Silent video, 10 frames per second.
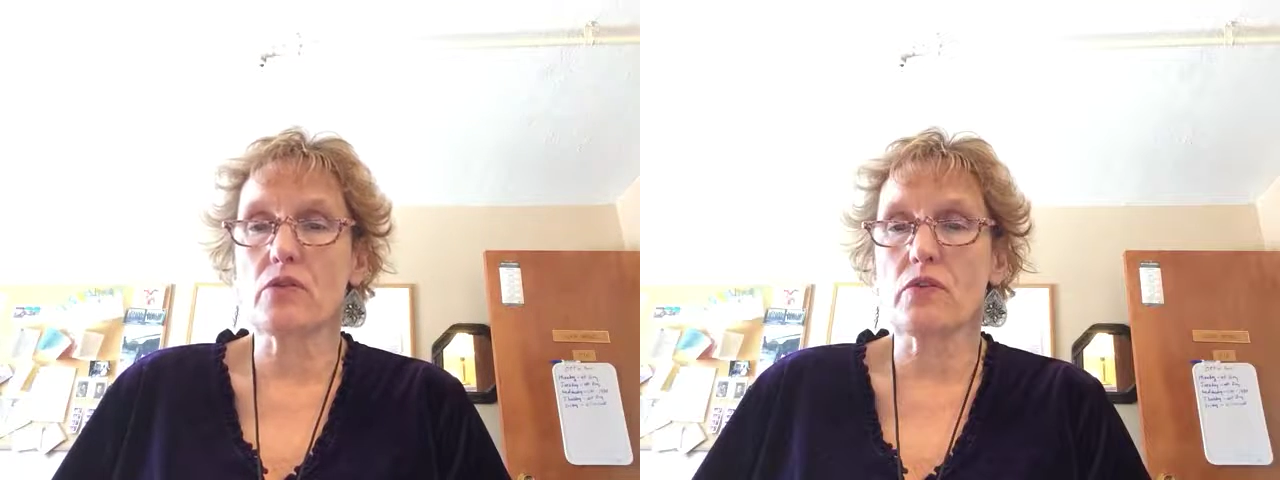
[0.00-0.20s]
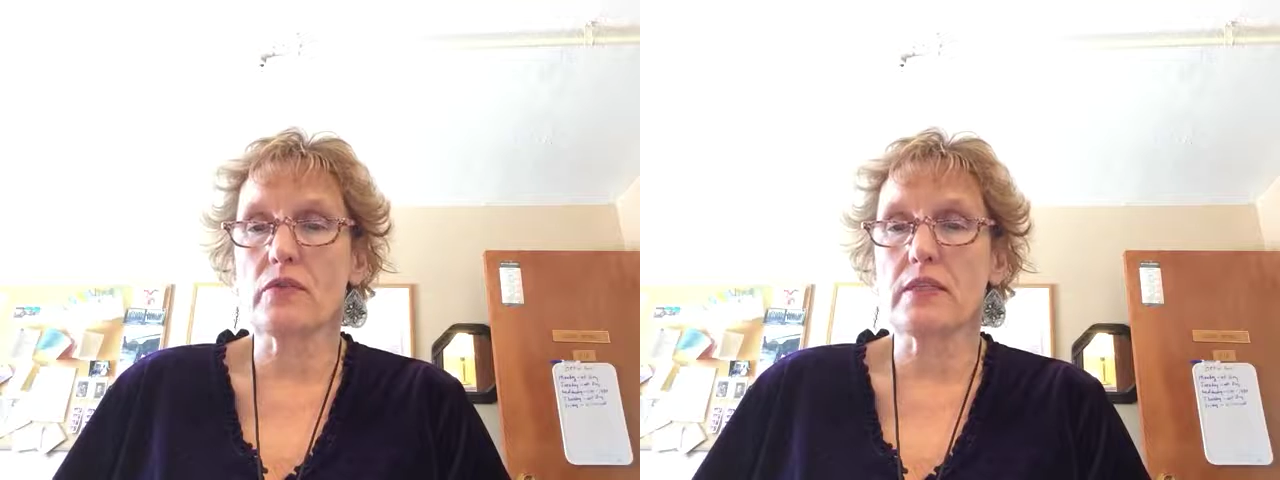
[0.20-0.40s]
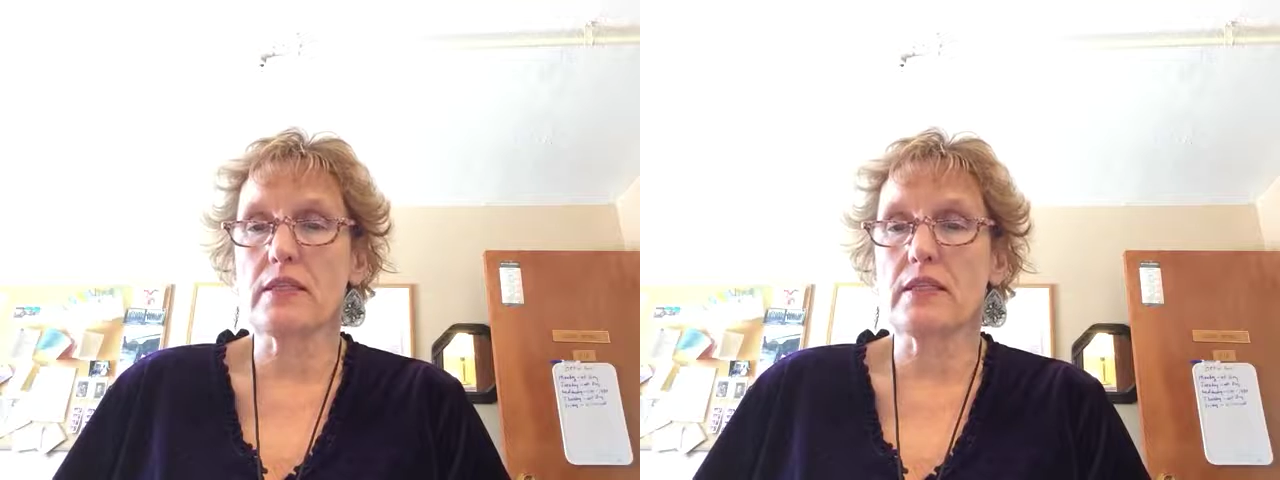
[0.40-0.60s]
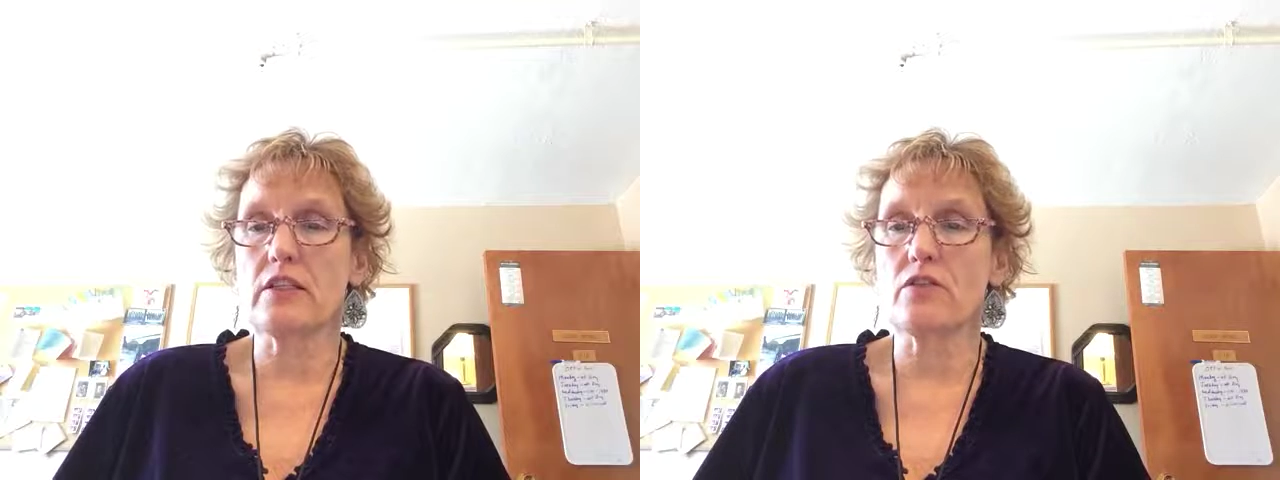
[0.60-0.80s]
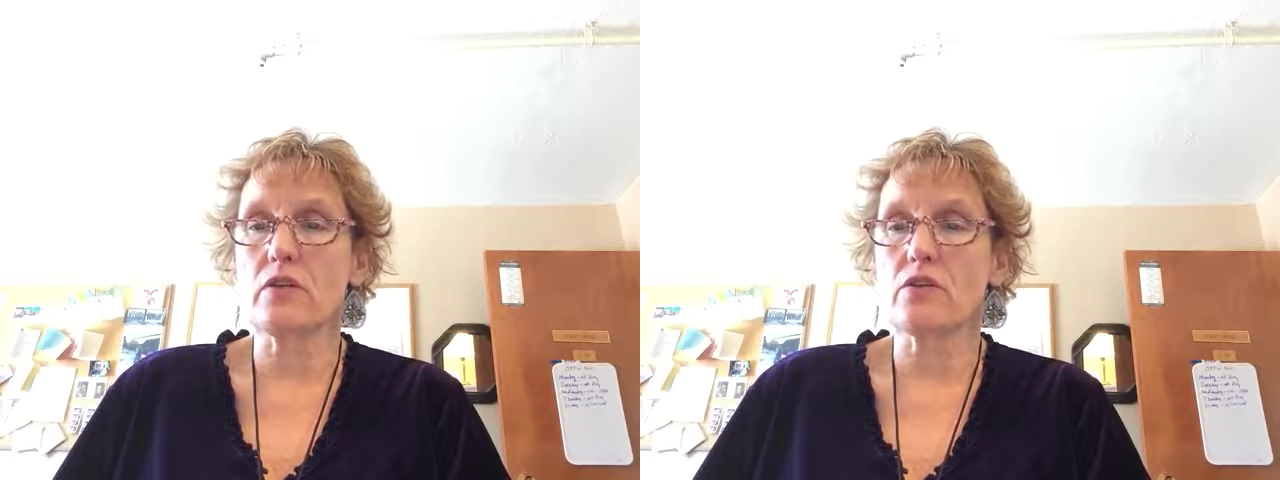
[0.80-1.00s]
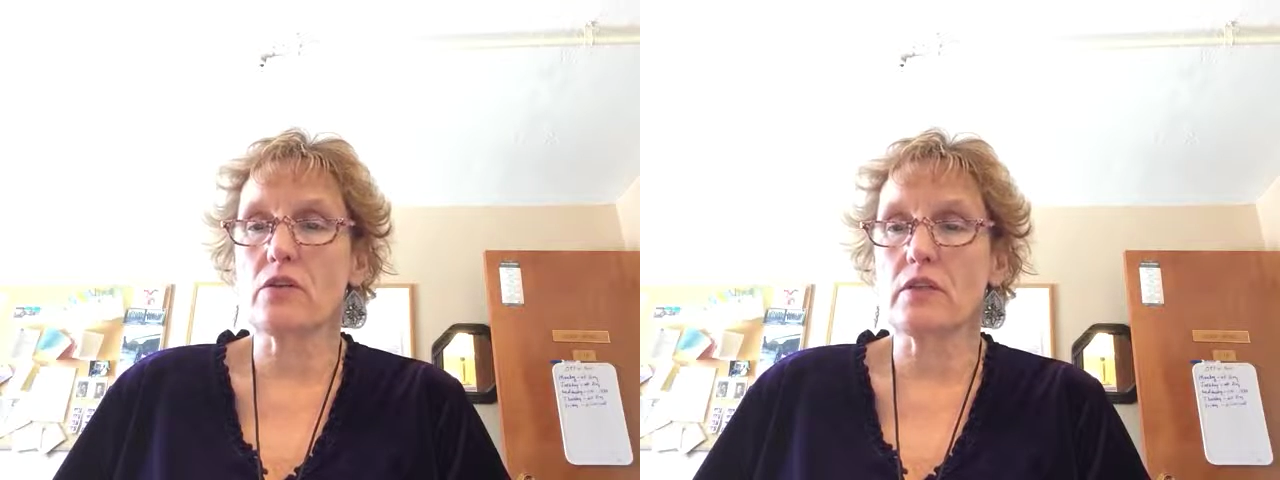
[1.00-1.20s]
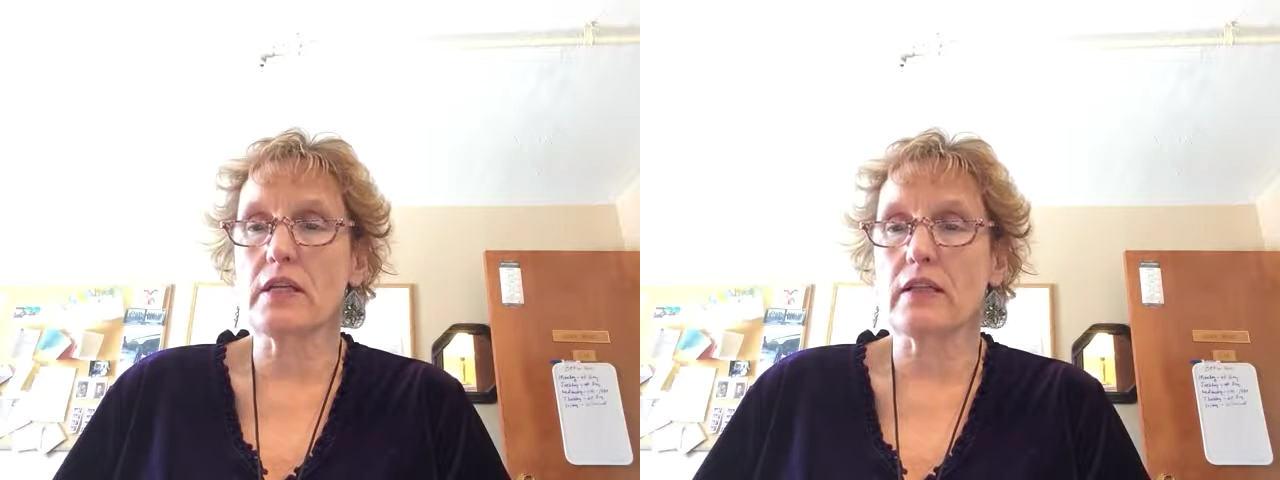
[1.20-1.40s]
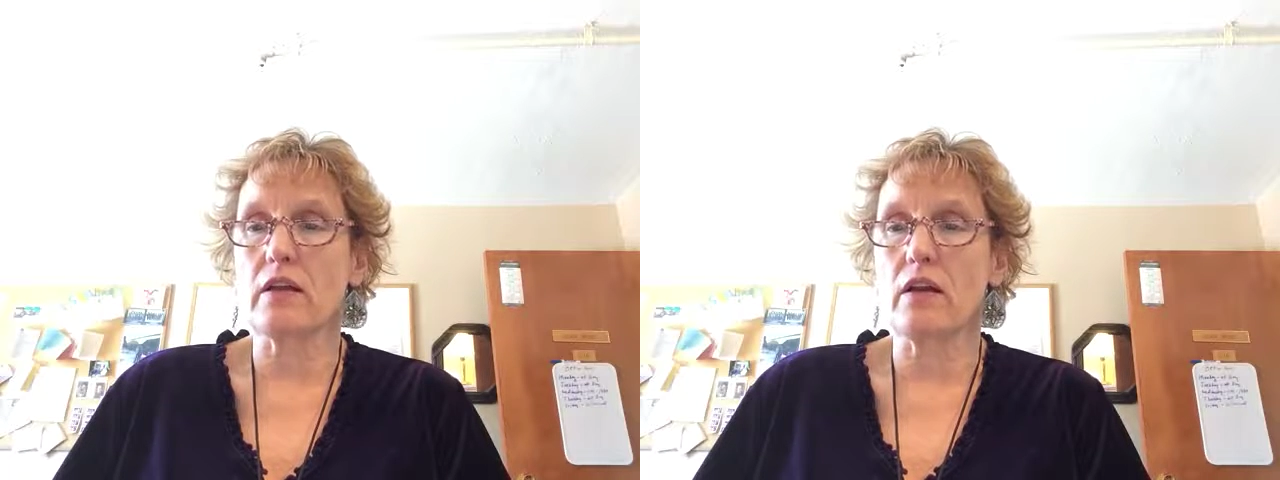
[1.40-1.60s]
Services and Instructional
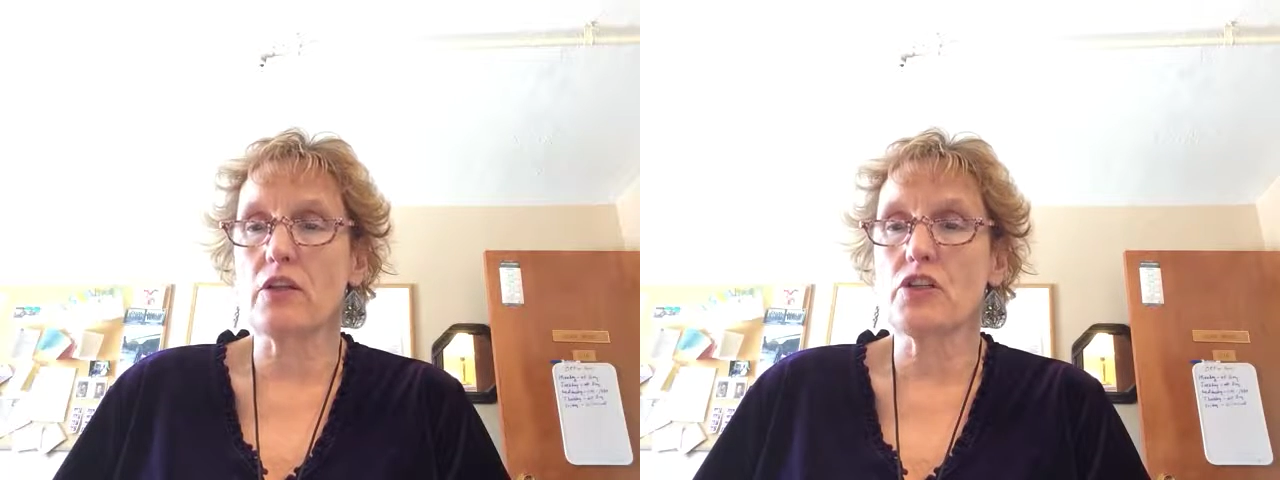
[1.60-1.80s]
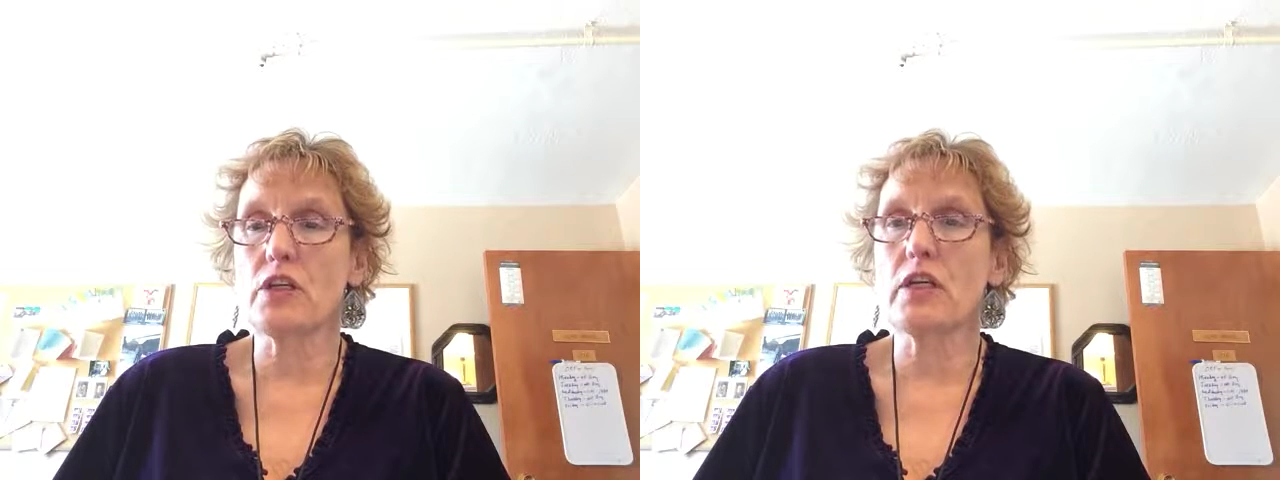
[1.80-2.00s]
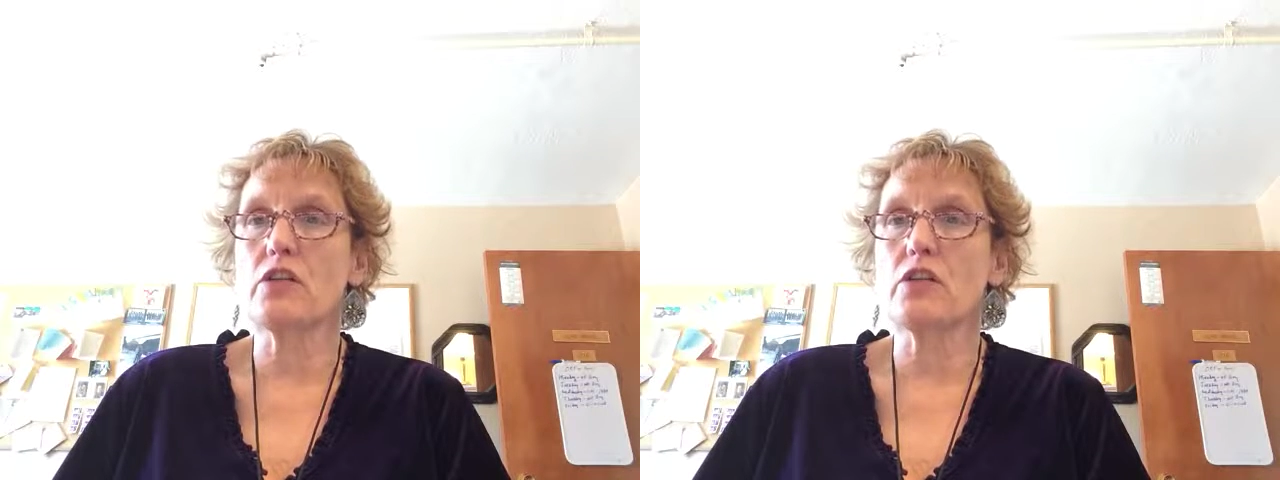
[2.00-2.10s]
Technology,